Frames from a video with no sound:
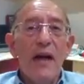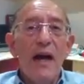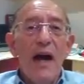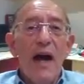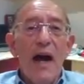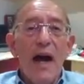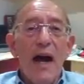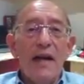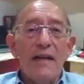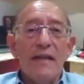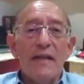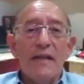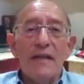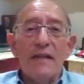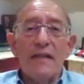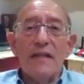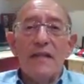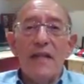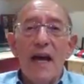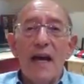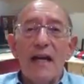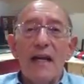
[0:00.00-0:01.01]
I
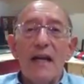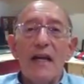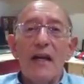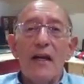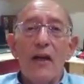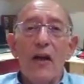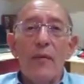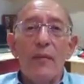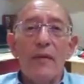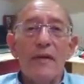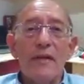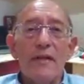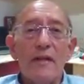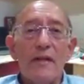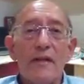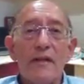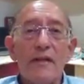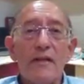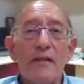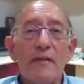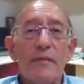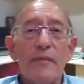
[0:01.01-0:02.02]
did 10
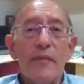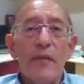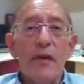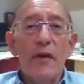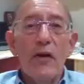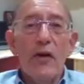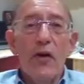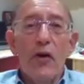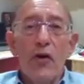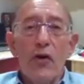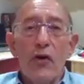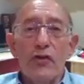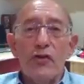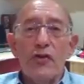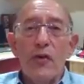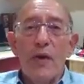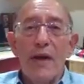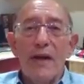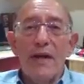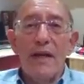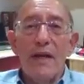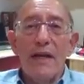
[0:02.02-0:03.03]
kilometres, or
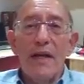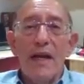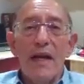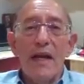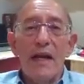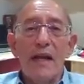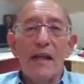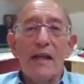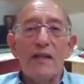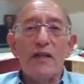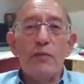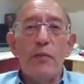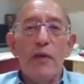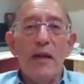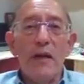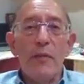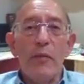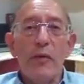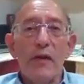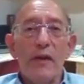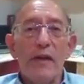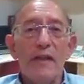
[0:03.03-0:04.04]
to any English
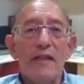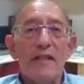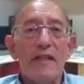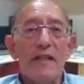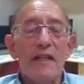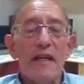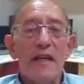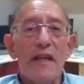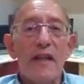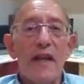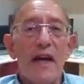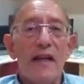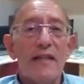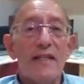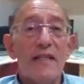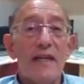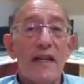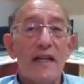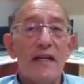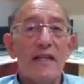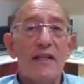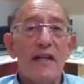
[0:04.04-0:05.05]
people listening, that's
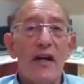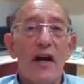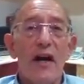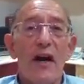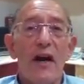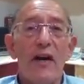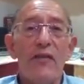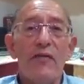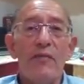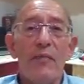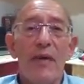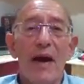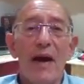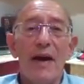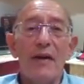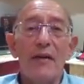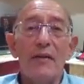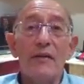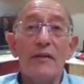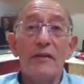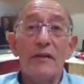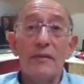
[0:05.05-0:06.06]
6.5
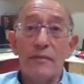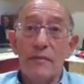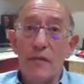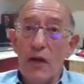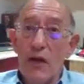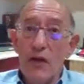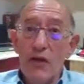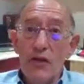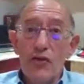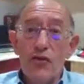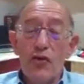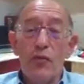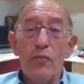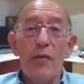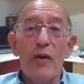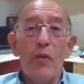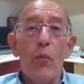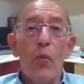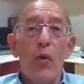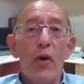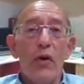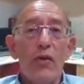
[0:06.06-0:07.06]
miles. Took me
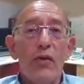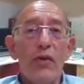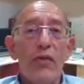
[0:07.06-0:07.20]
1